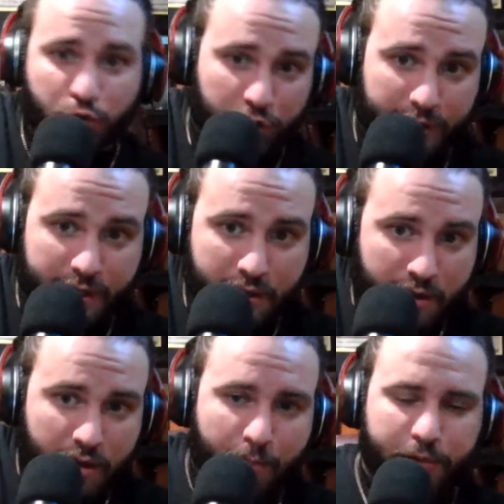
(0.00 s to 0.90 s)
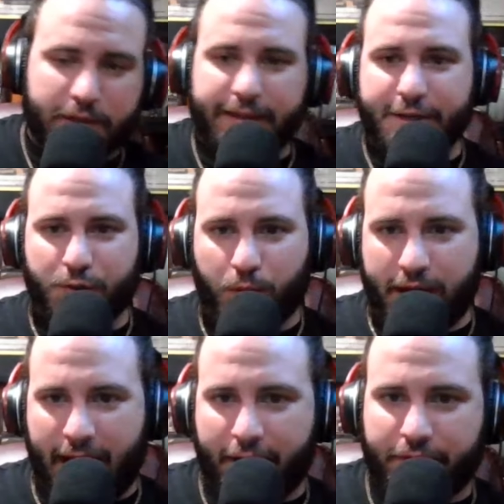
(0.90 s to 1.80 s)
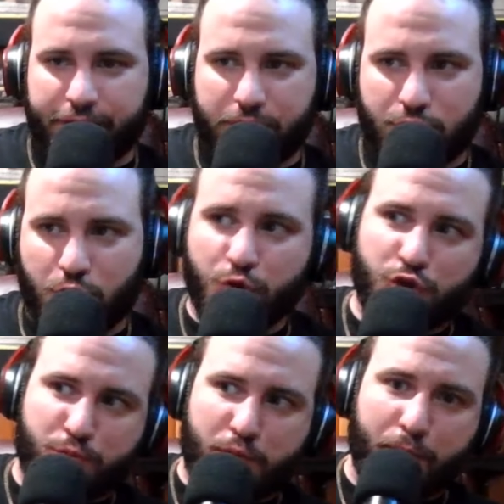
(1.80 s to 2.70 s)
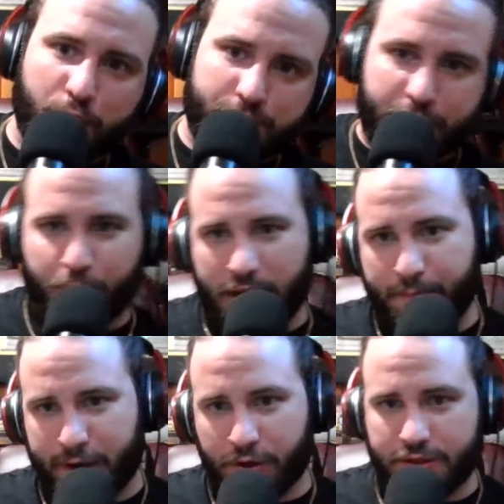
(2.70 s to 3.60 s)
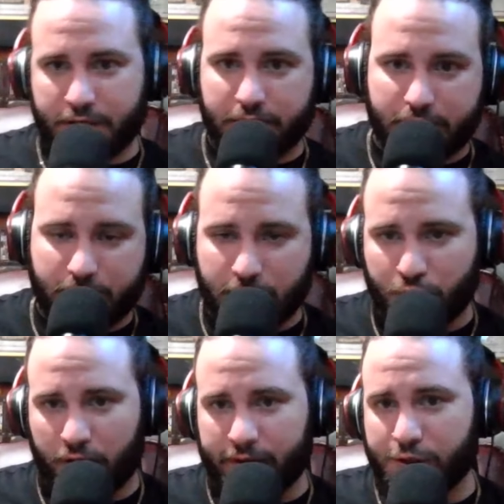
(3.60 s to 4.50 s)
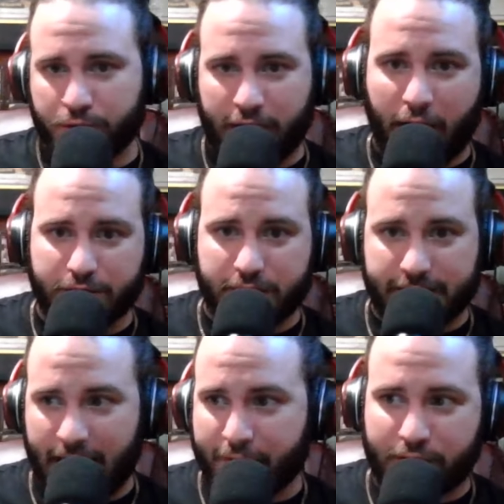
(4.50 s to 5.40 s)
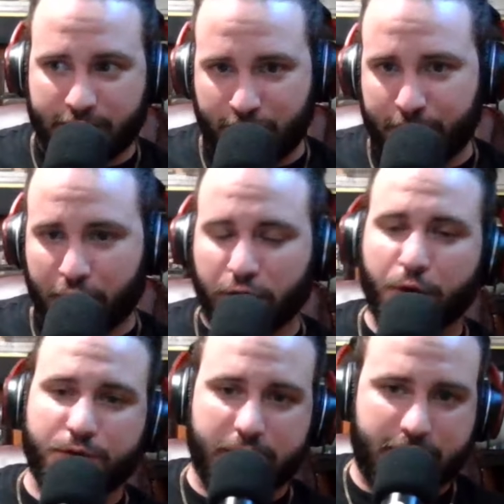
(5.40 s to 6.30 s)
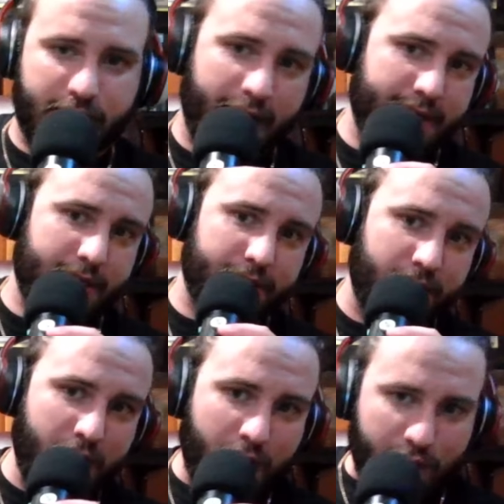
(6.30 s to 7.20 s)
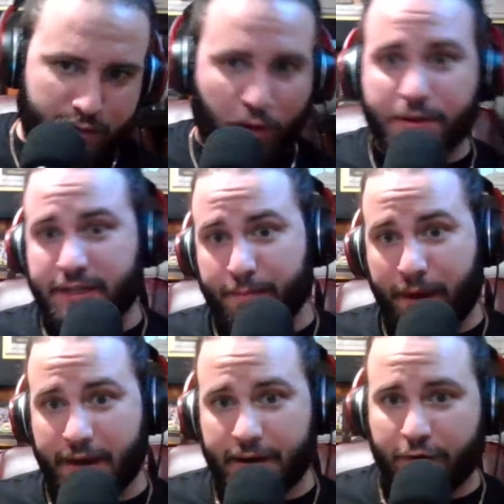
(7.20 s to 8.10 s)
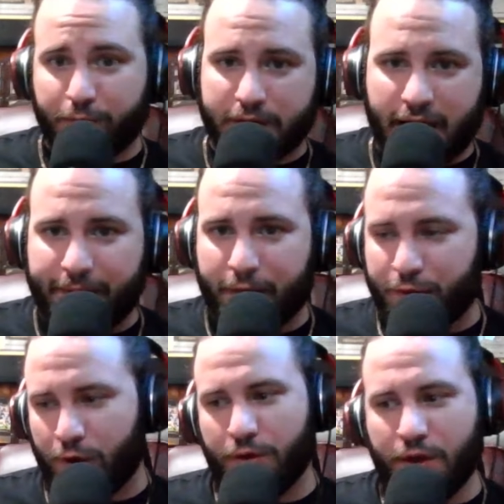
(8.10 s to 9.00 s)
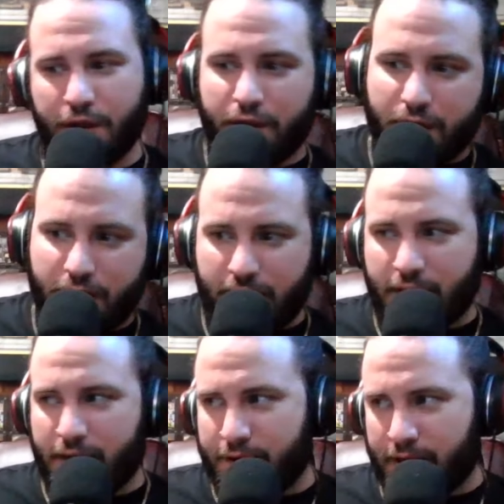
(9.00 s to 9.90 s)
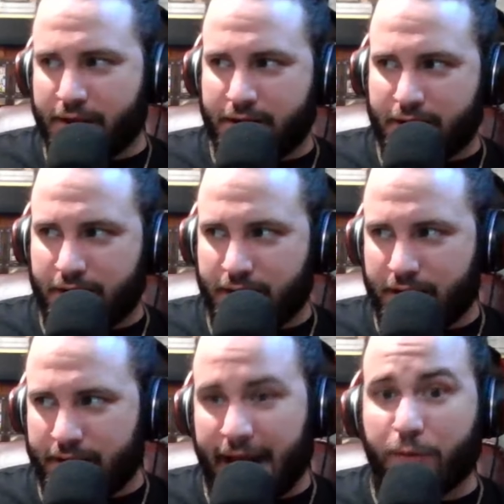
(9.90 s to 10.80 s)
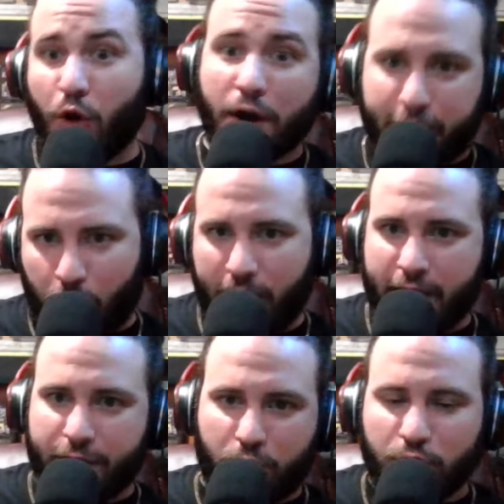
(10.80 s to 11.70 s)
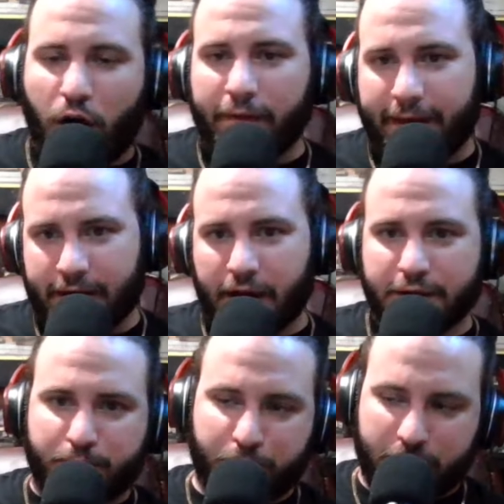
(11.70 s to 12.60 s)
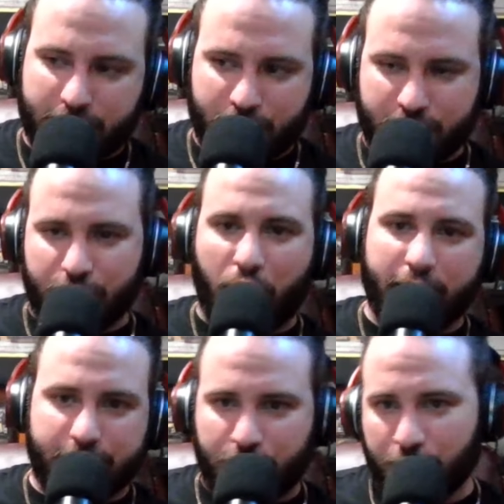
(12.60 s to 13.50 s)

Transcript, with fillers: usually, but at least we have two Super Bowls and three appearances during the two thousands. They haven't even been close since the nineties. They're always competitive, but yeah, they're. In, in an ironic way, they're a lot like us, but just not as